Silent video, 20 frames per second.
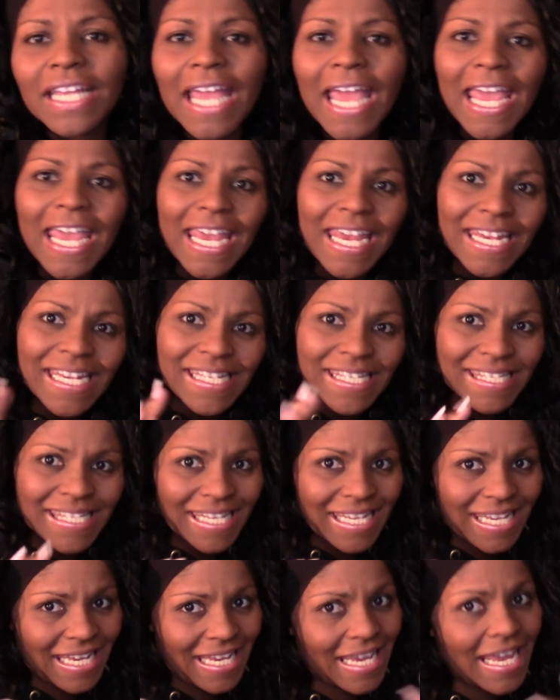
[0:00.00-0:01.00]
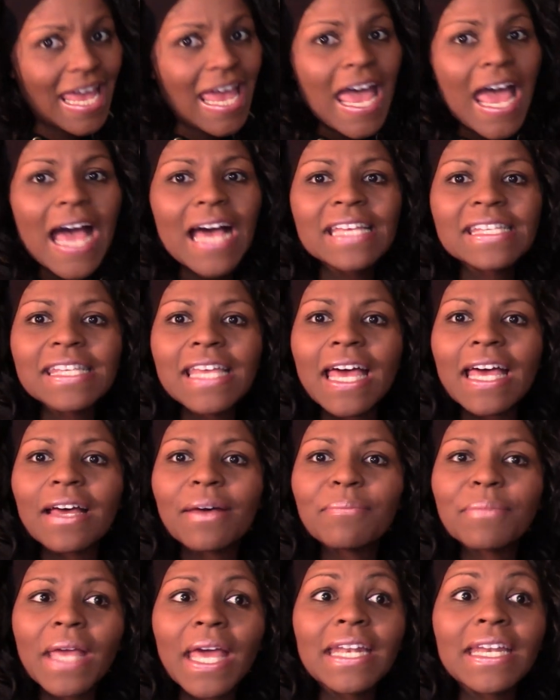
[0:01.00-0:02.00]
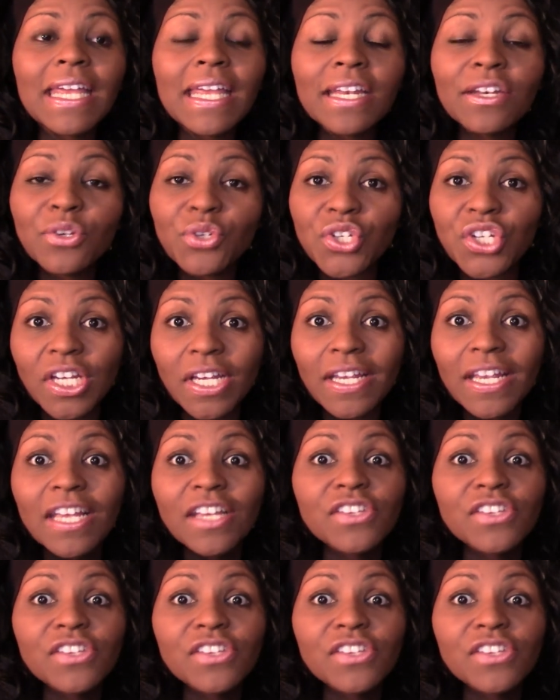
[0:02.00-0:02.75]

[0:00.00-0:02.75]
hazy as um, an energy.